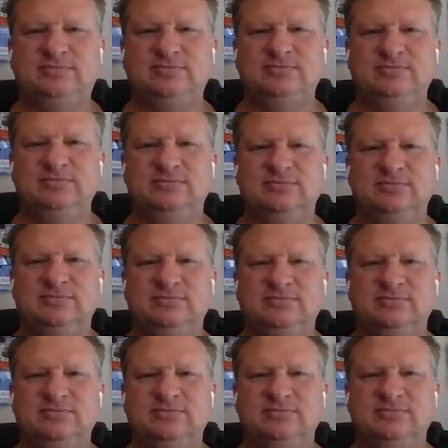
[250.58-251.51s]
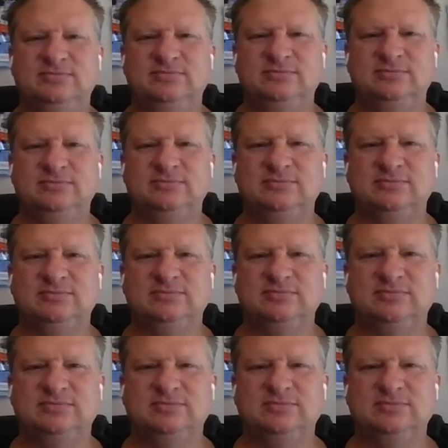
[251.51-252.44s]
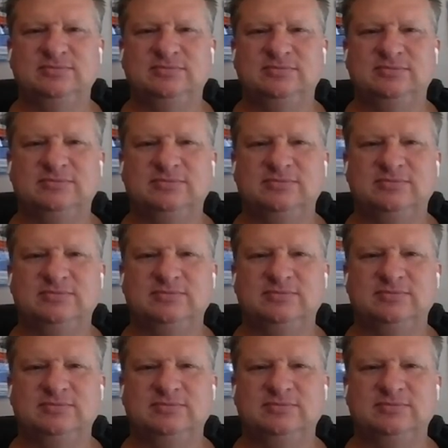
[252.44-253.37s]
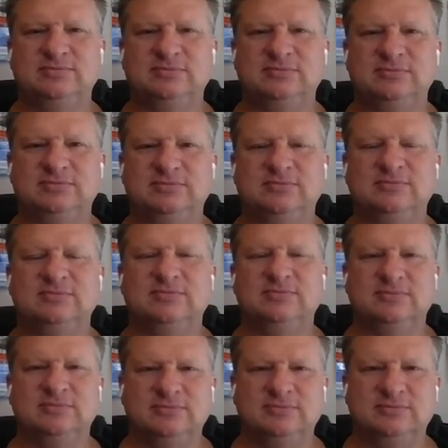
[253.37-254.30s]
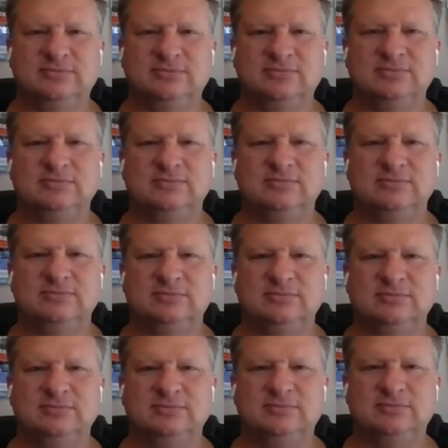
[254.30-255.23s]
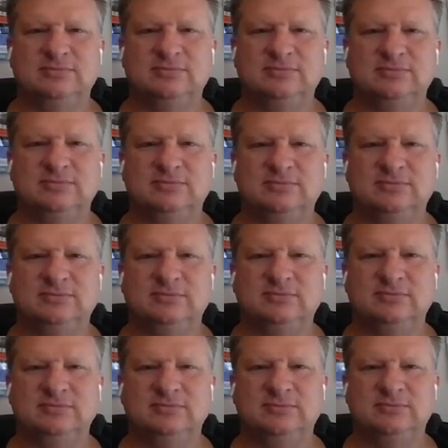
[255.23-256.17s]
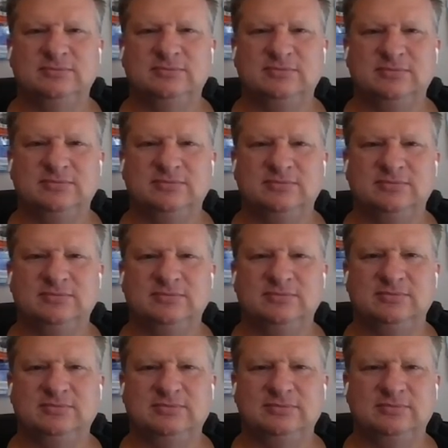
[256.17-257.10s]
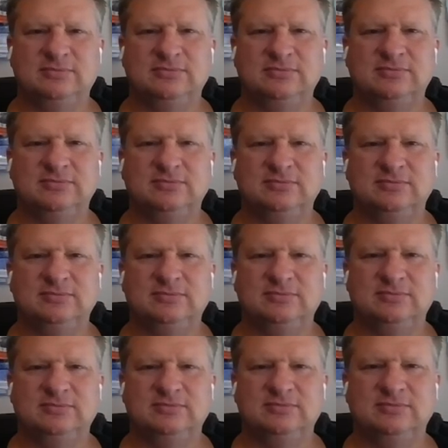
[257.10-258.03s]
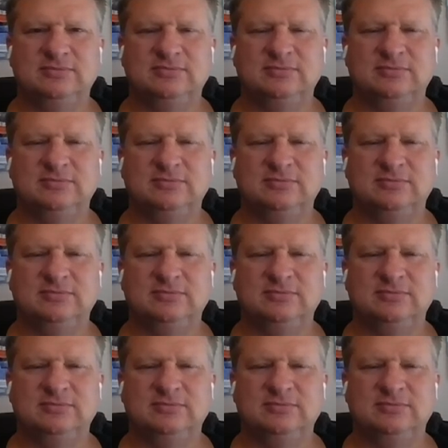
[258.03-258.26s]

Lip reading: (silent)